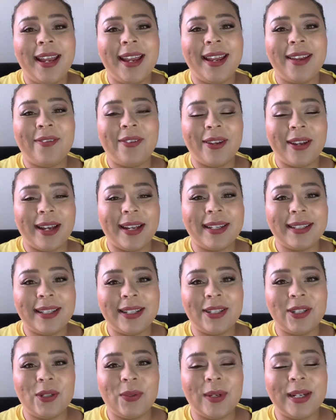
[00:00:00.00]
if you guys
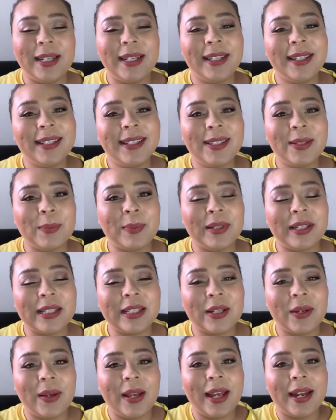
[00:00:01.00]
enjoyed this, please
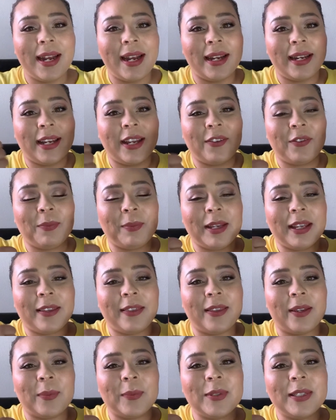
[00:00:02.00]
go ahead and give me a
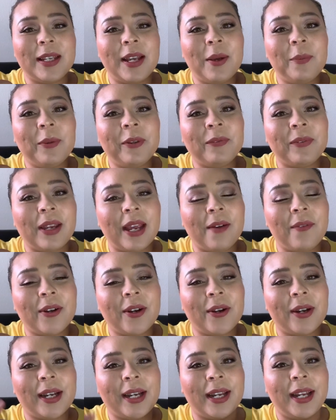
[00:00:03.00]
thumbs up. If you haven't
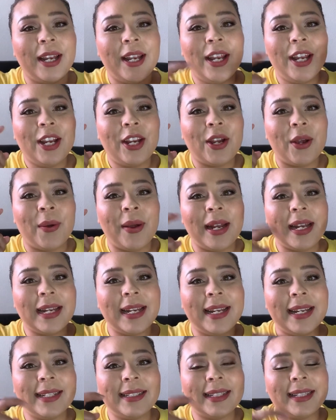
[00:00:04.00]
already, go ahead and
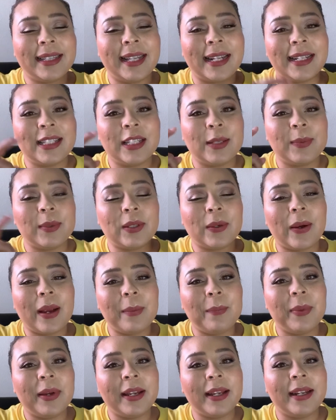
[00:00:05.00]
hit that subscribe
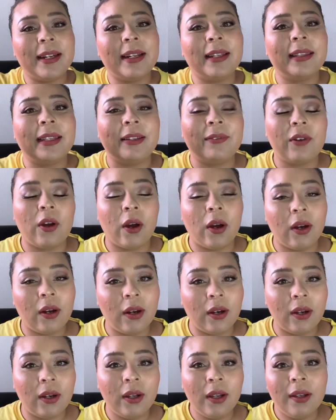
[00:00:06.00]
button. Leave
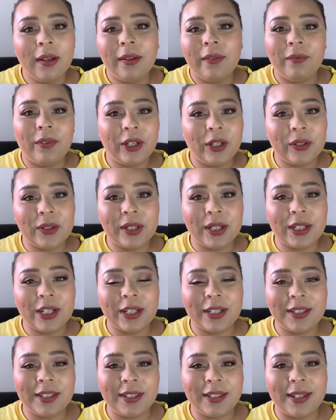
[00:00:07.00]
all video
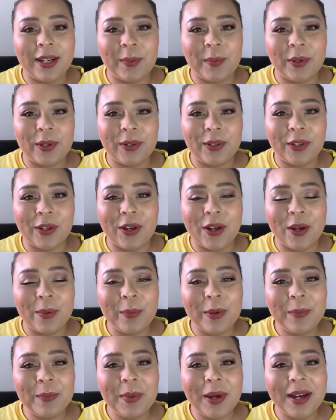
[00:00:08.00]
suggestions down below in the
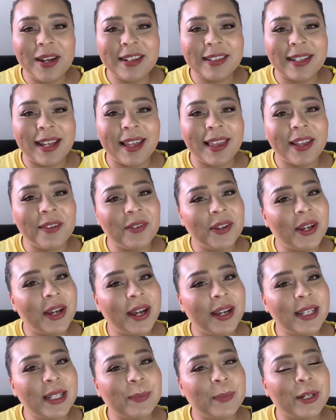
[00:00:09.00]
comment box. I love you
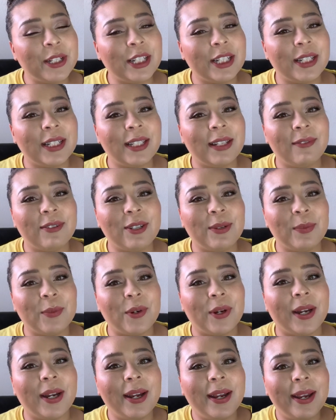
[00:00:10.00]
guys, but Jesus loves you
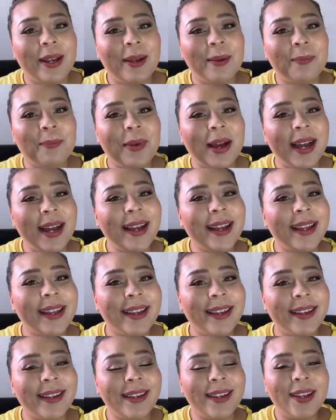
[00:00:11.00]
more.
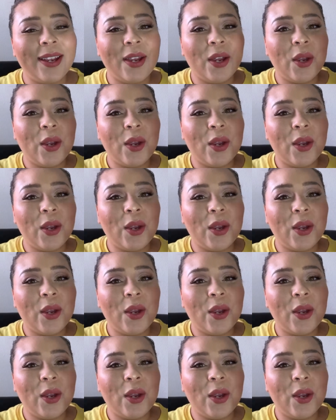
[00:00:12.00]
Bye.